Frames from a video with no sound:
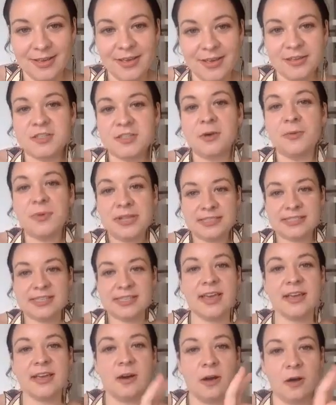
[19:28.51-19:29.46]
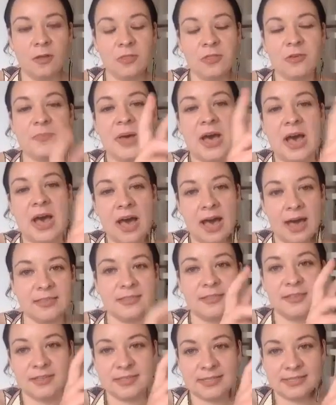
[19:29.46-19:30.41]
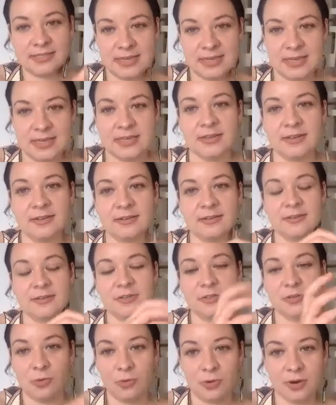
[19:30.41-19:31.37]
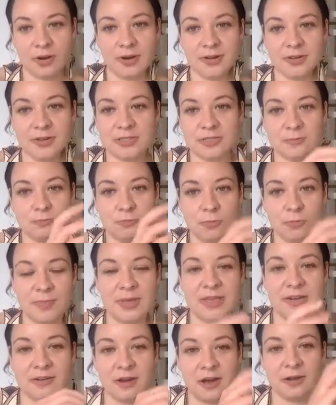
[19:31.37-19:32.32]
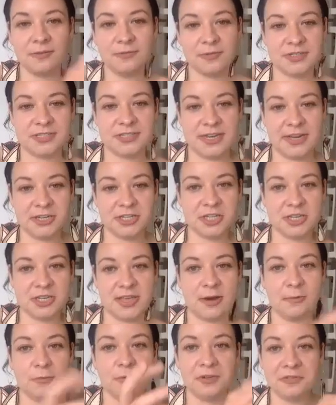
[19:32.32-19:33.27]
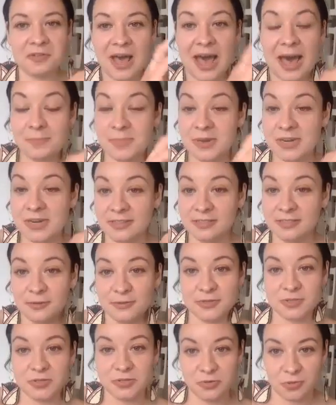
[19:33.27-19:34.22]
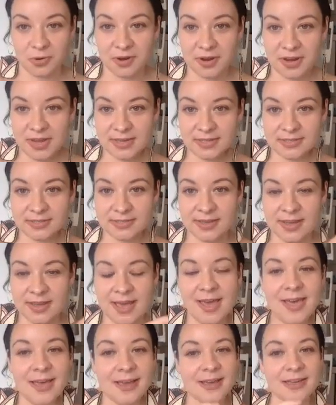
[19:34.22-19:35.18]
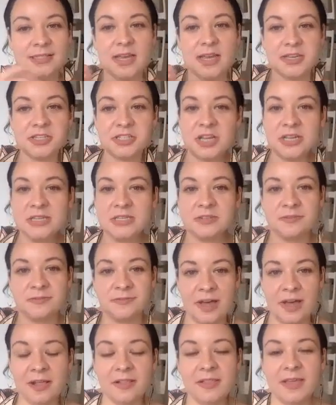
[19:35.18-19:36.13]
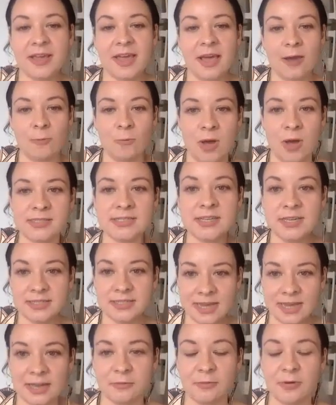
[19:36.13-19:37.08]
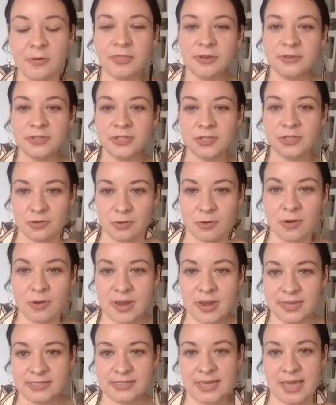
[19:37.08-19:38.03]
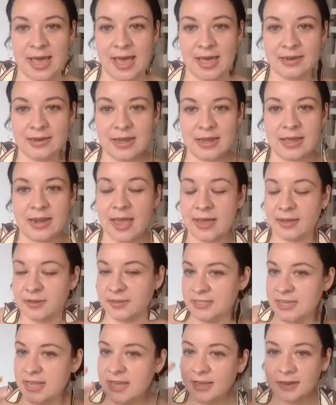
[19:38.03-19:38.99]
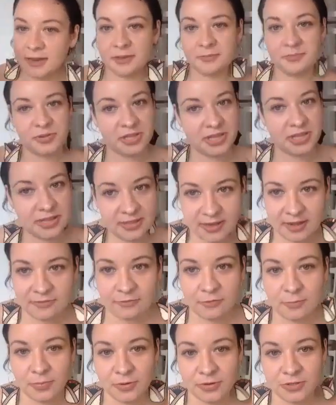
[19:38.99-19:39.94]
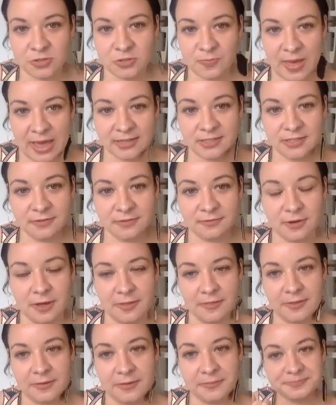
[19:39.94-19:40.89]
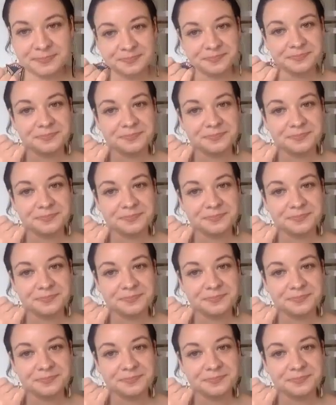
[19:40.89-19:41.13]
So it's like all the behind the scene doors woman conversation that would have happened in those stories. Because I just felt like I wasn't done with those stories yet. And I could take a completely different perspective on them.